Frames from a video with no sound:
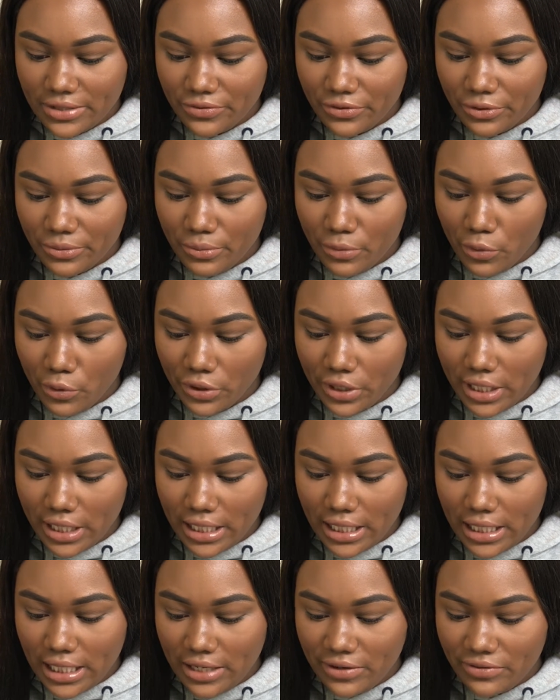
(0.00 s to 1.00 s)
For morning
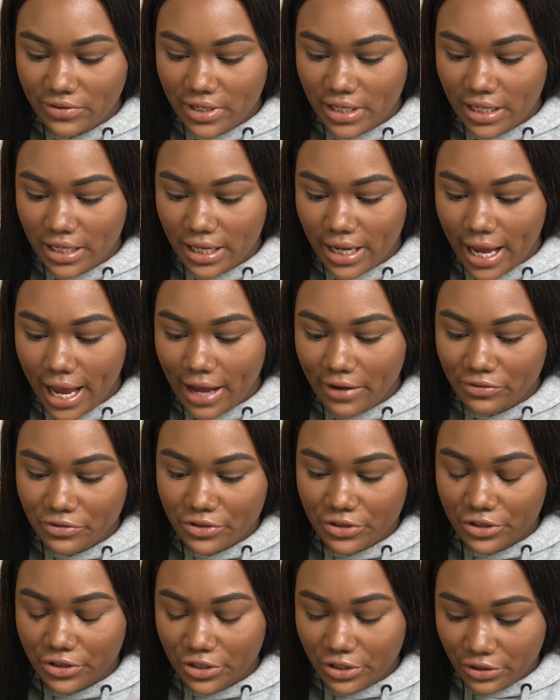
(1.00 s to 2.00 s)
and evening,
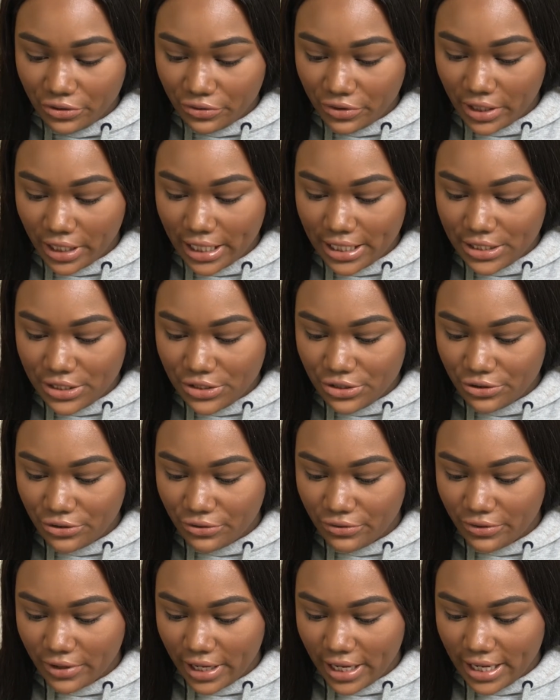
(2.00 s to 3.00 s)
after you've cleansed your
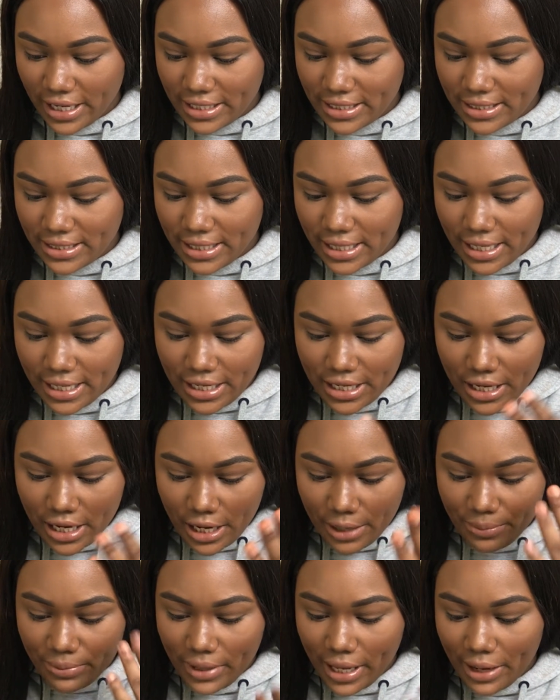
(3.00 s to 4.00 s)
face,
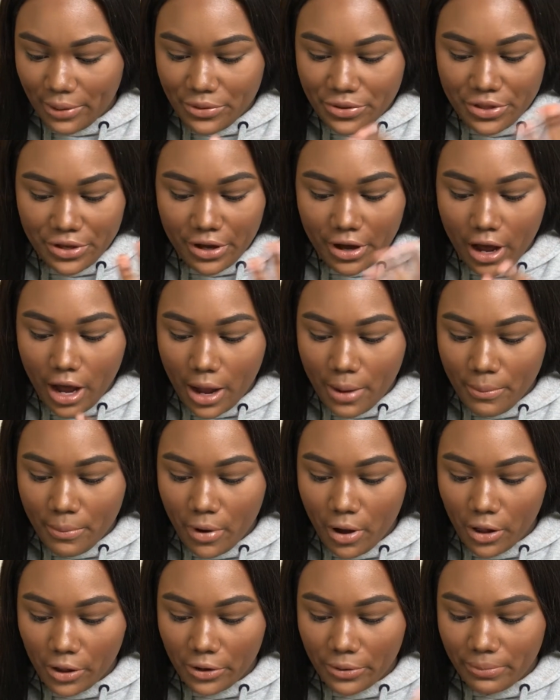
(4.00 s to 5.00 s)
apply with a cotton
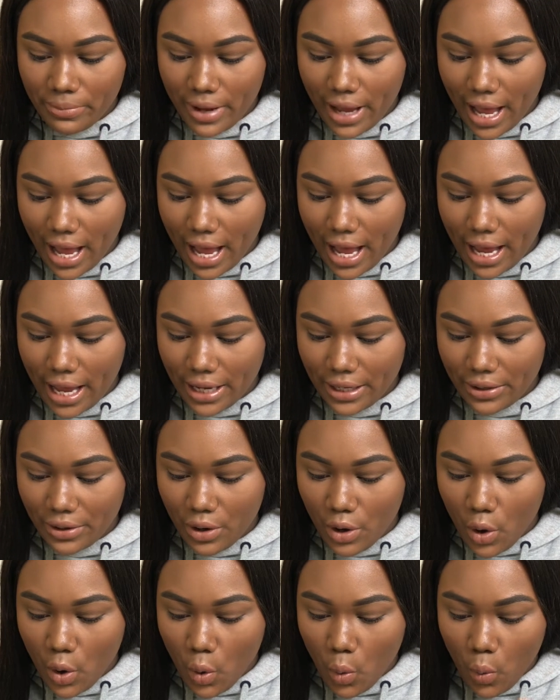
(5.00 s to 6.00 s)
ball or pad,
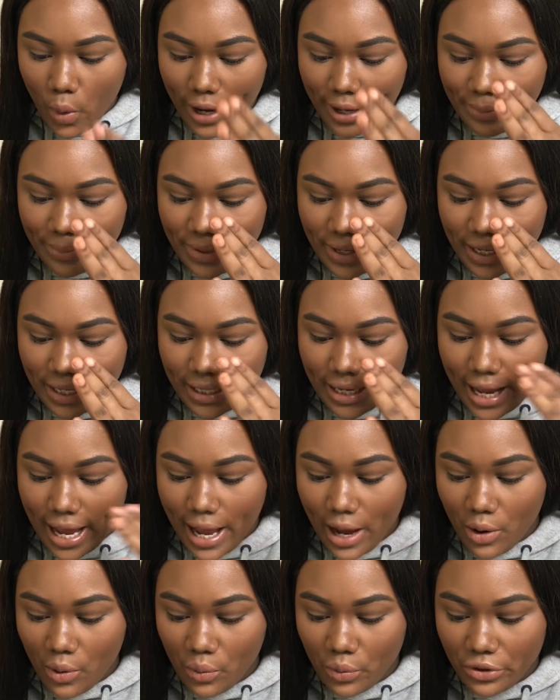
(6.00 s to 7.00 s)
wiping in
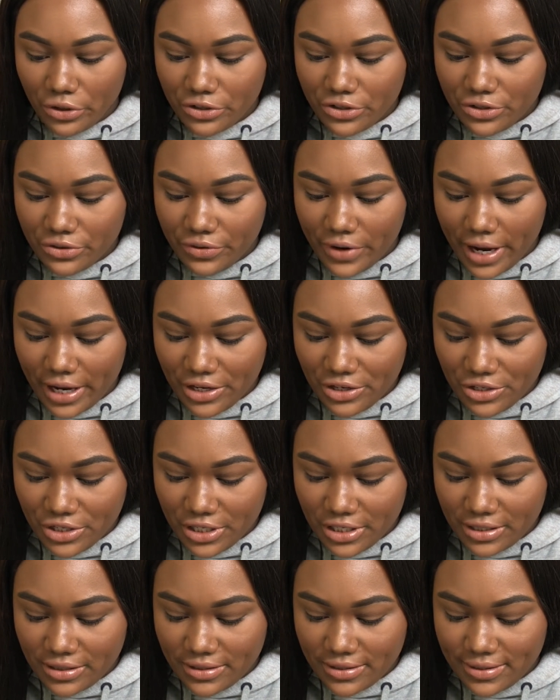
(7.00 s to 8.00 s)
outward
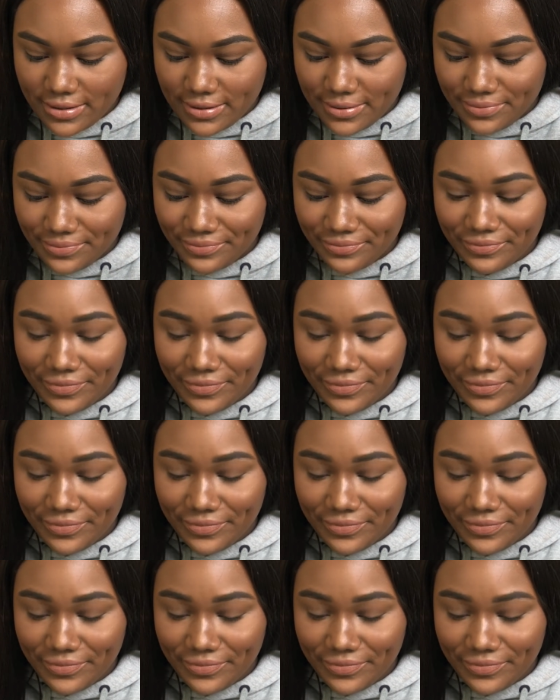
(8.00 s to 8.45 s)
directions.